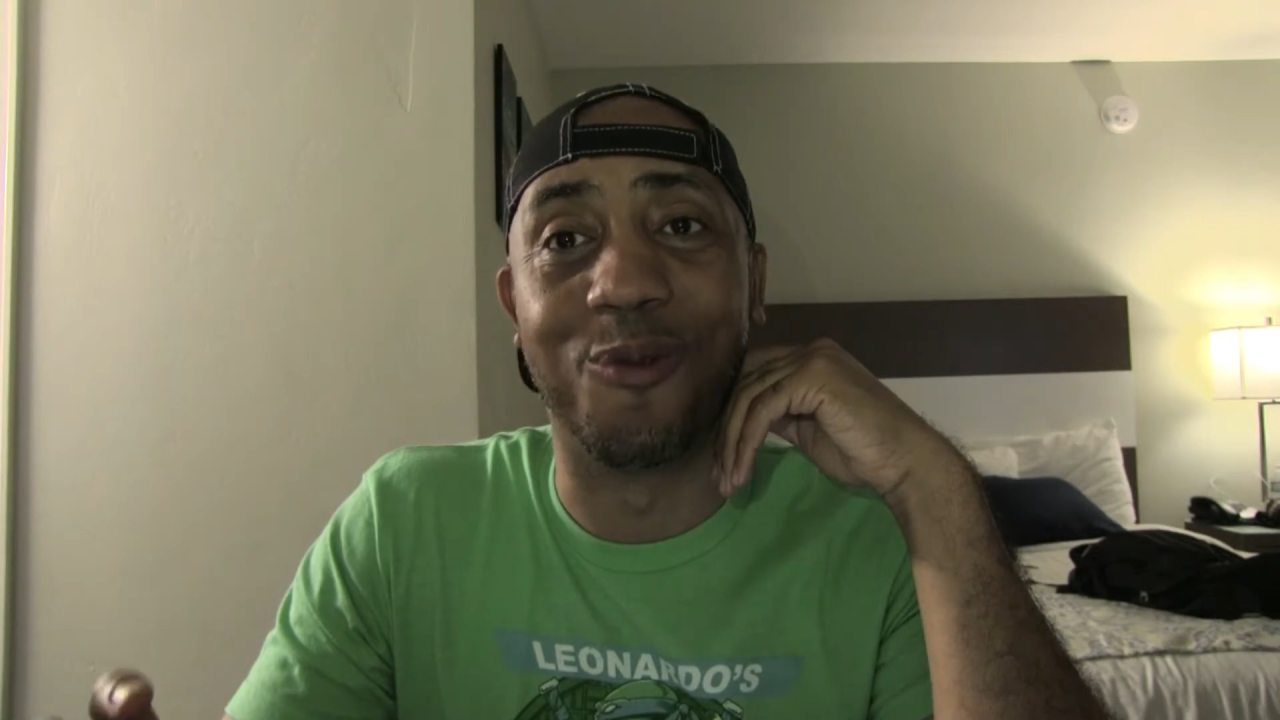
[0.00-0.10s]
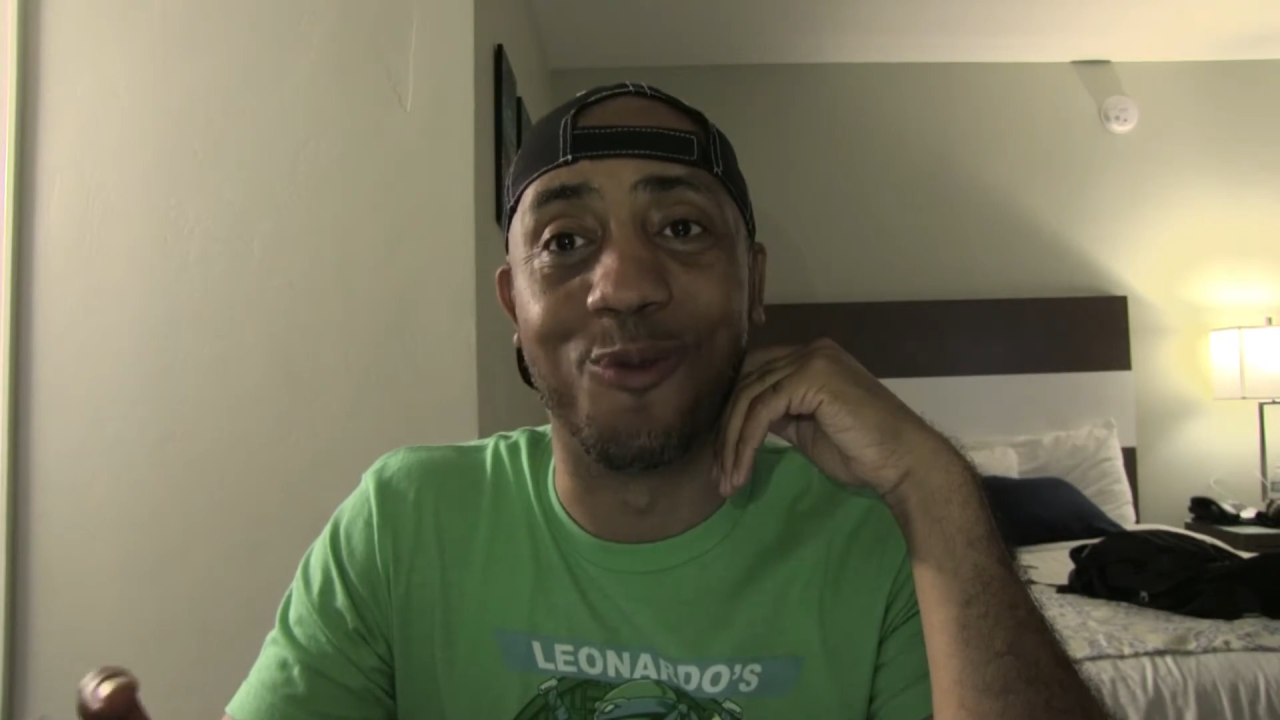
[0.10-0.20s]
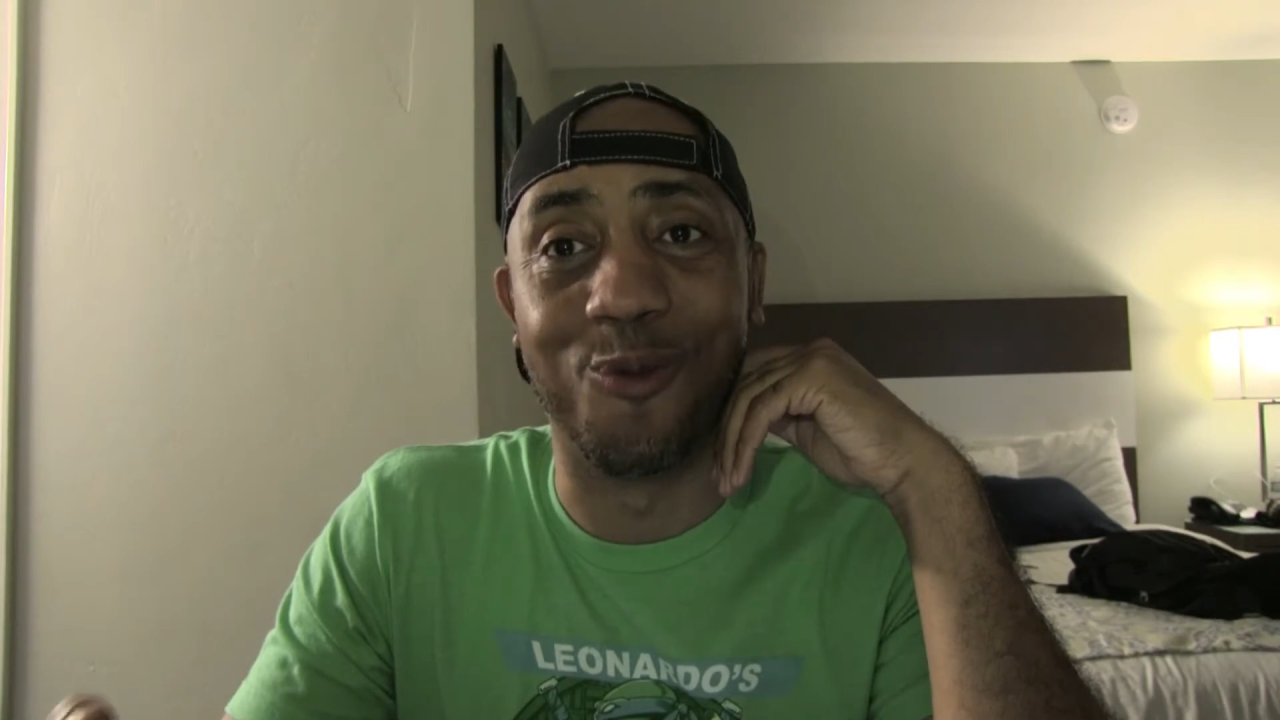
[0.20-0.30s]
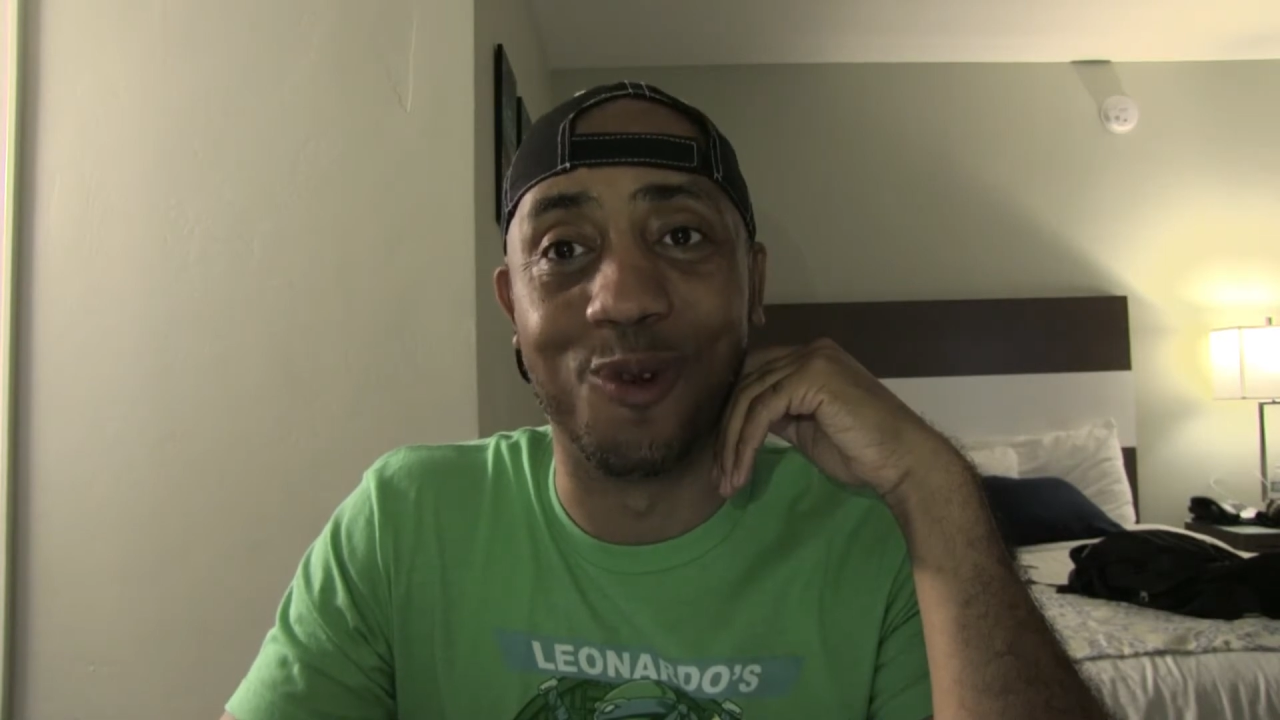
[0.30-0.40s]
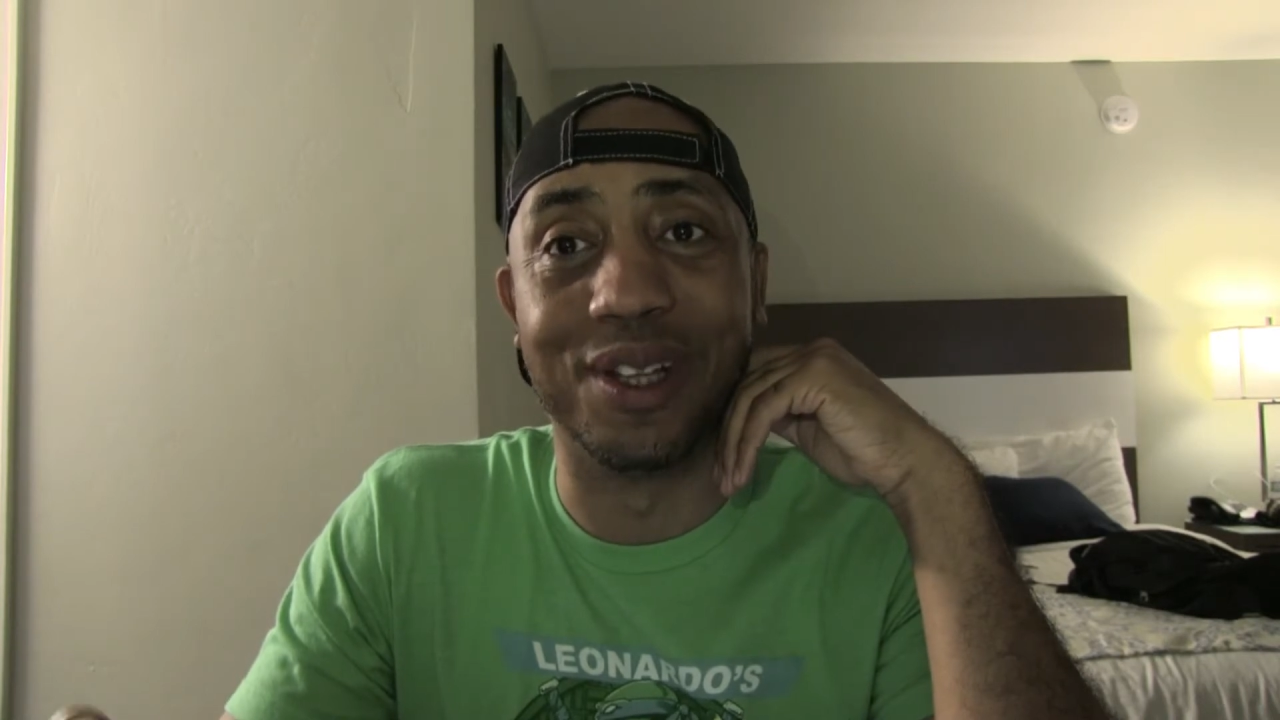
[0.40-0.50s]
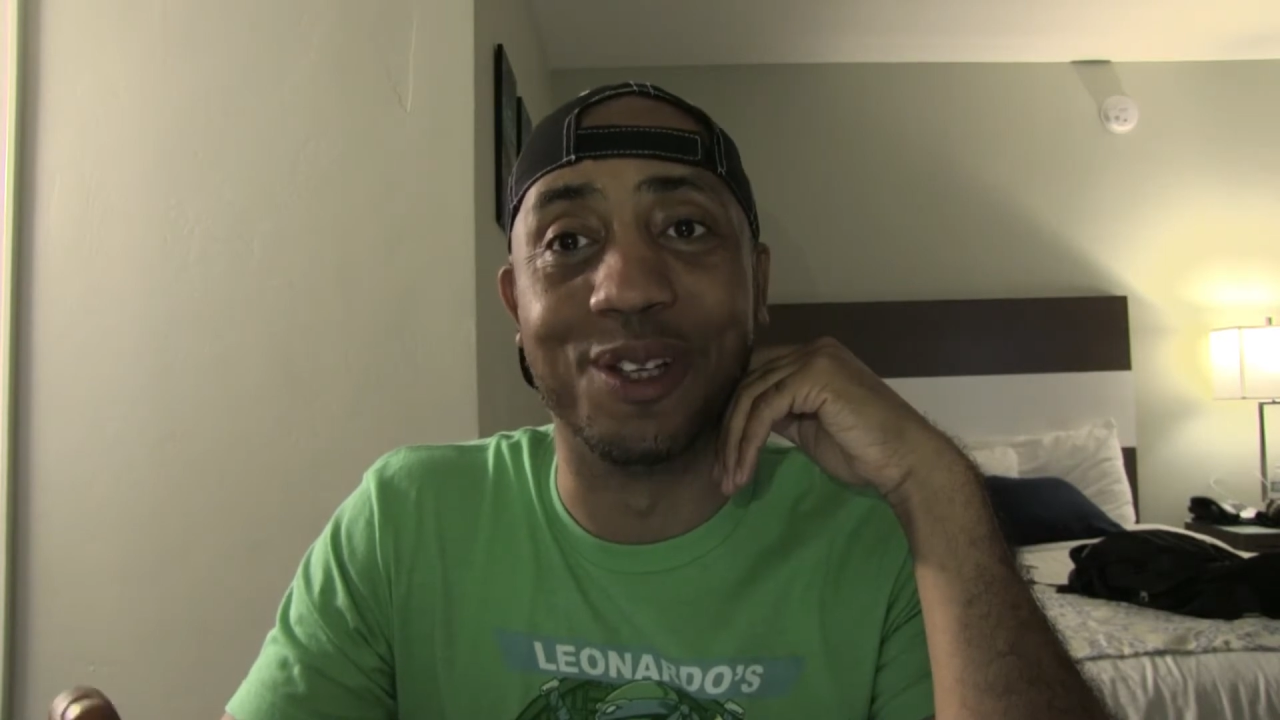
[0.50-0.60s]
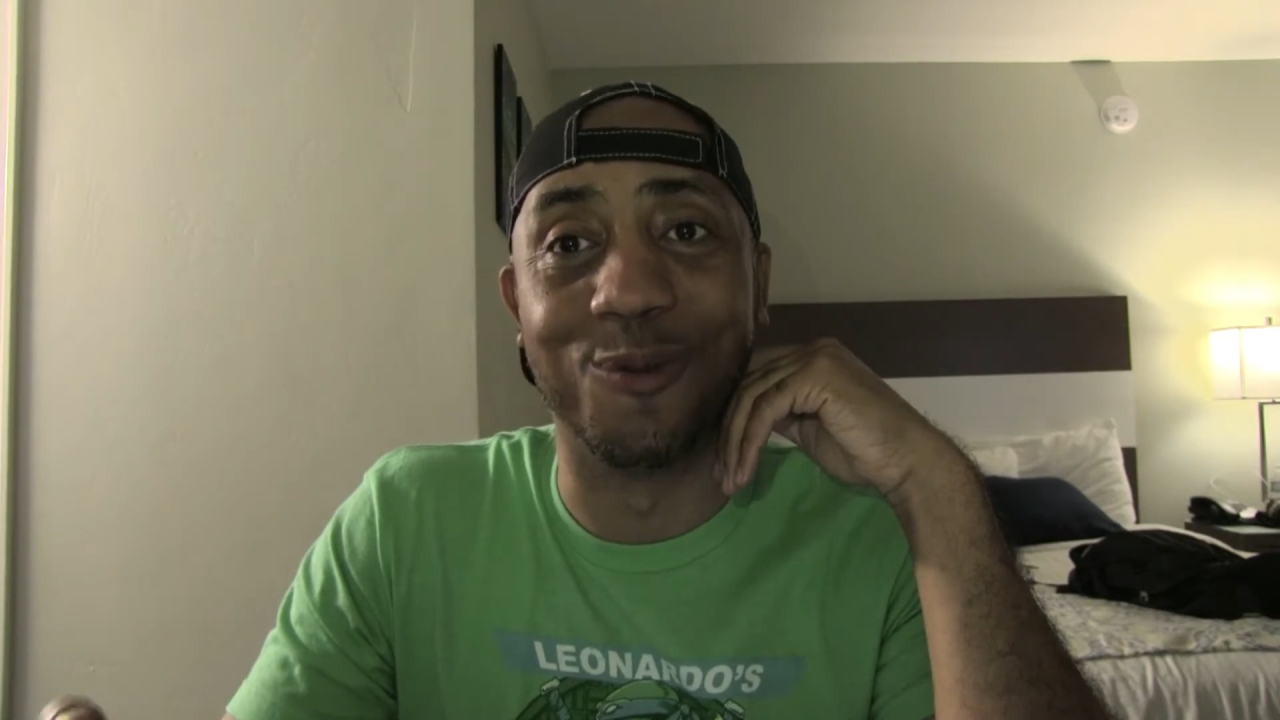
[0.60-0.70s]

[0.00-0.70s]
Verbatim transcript: are really,